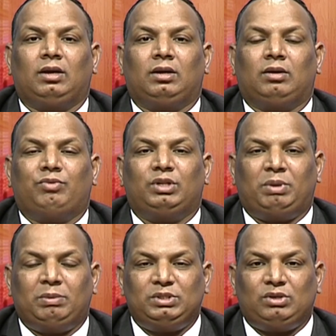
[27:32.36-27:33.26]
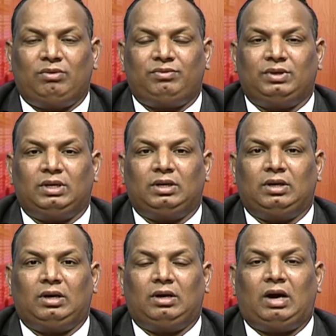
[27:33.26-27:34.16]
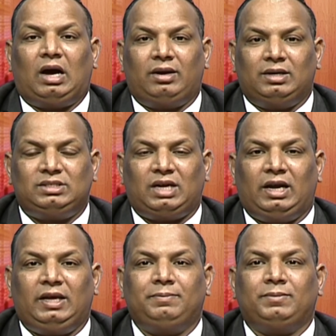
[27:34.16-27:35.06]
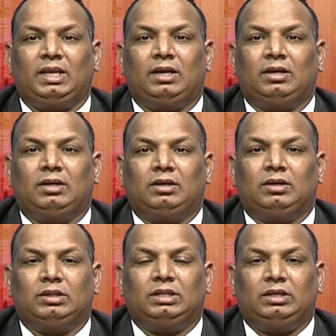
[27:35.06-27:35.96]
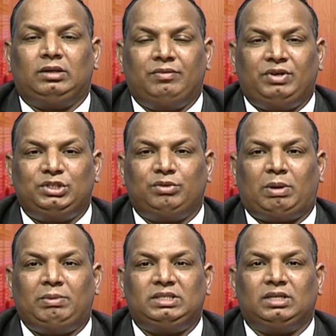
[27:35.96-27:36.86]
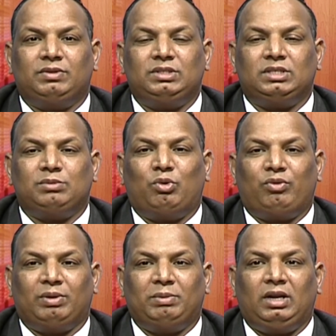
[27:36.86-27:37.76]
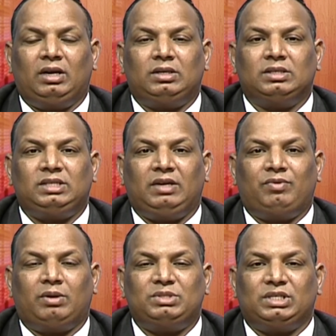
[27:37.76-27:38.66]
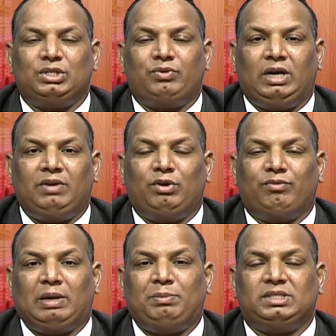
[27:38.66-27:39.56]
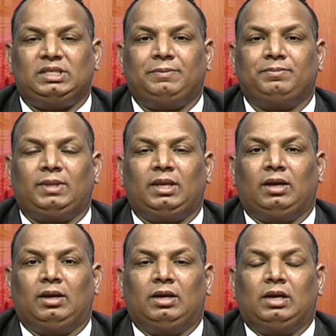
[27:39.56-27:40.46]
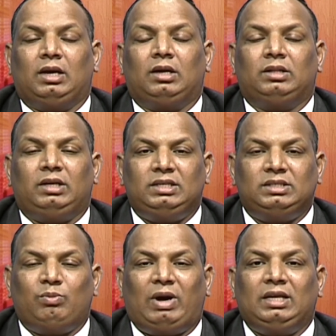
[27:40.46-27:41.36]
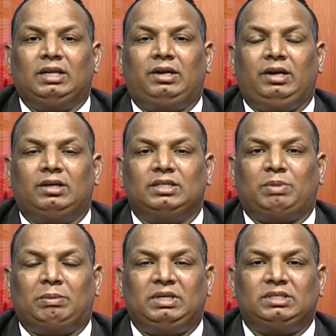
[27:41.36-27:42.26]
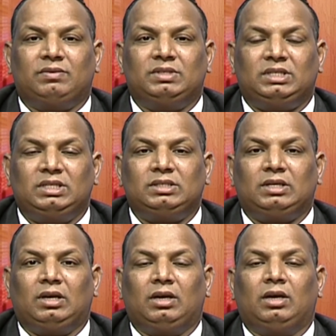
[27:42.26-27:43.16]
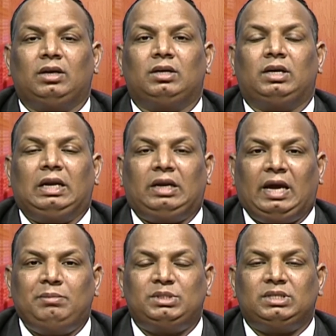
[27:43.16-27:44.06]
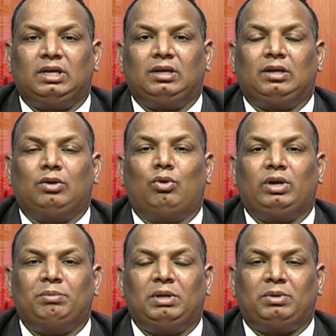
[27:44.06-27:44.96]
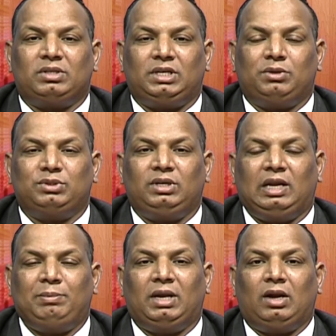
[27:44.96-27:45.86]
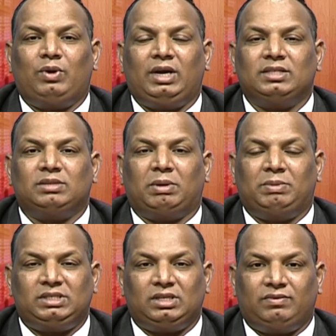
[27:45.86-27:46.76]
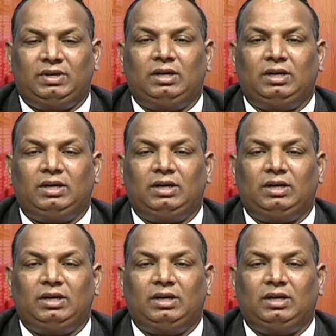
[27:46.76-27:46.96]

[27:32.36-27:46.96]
For the purpose of our understanding, the definition of public servants is more familiar seen from section 21 of IPC. The reason why they are treated as public servants is, at times no criminal prosecution can be allowed against a public servant